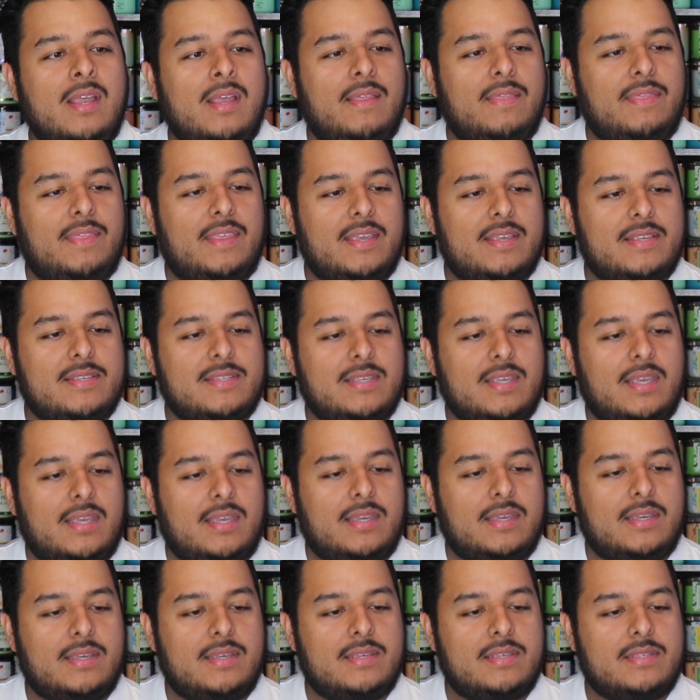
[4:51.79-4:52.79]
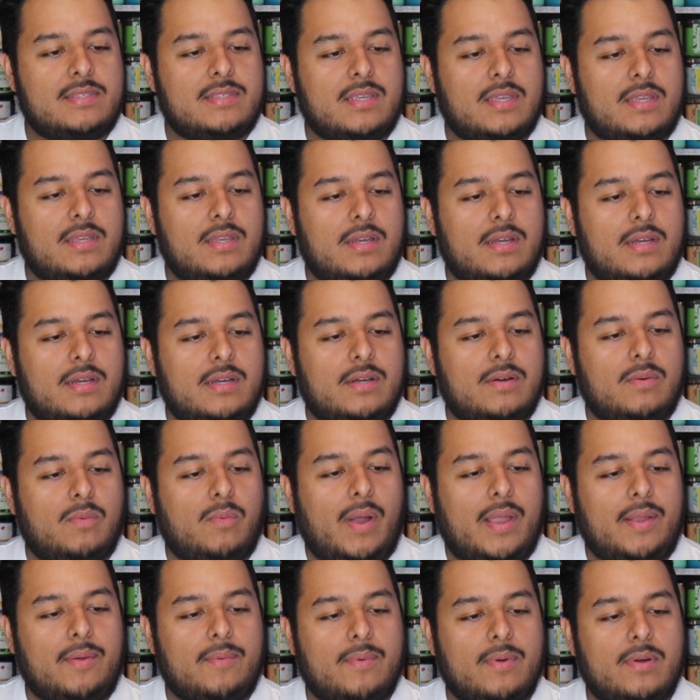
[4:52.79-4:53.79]
This is
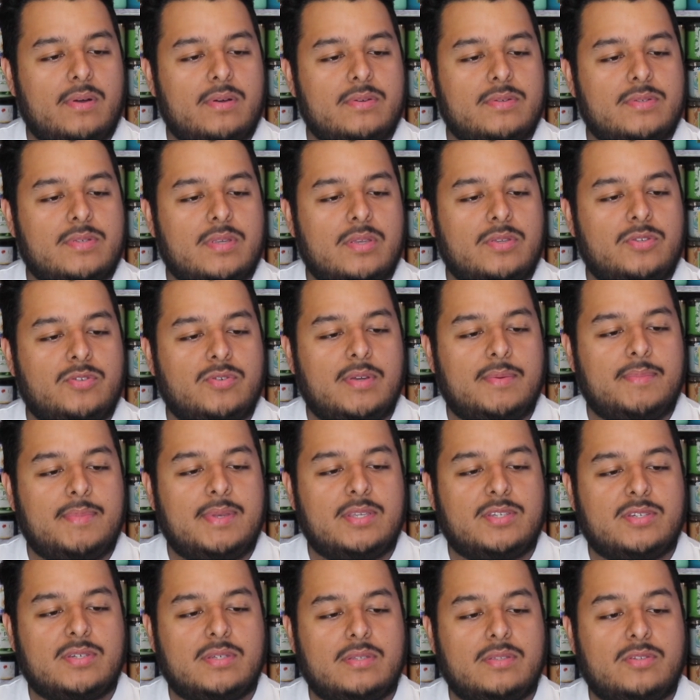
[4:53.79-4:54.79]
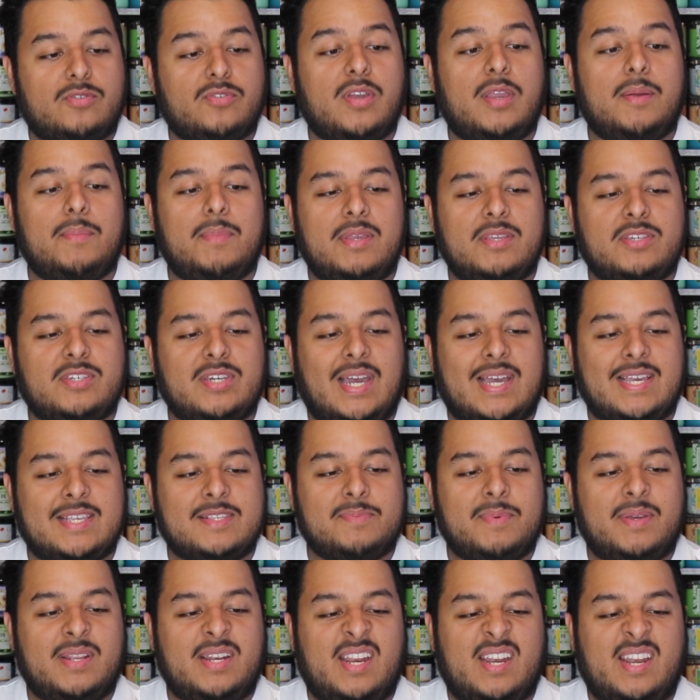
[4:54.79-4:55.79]
White Rose, Dreamy
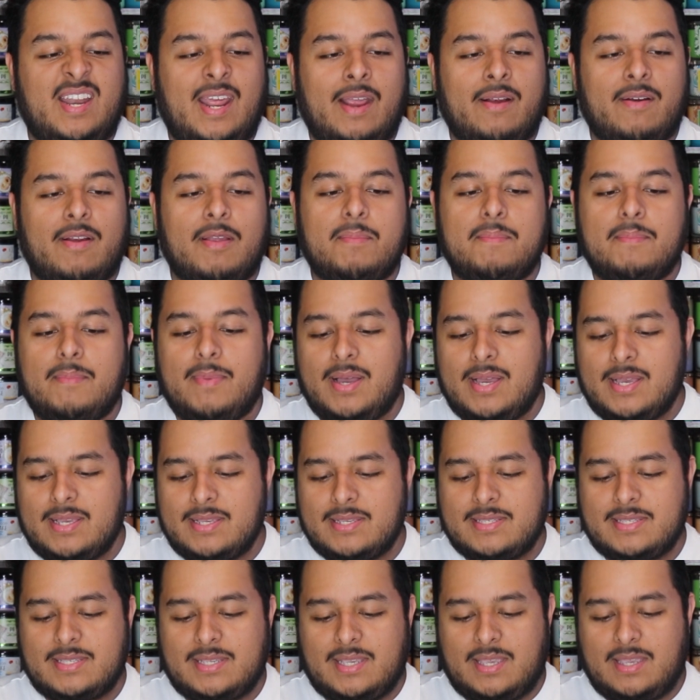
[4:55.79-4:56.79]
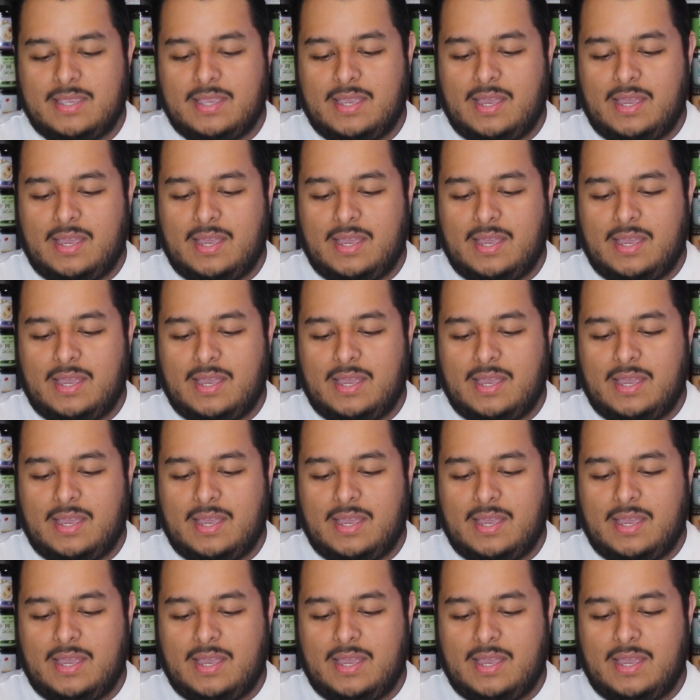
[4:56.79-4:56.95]
Jasmine, and Airy Musk.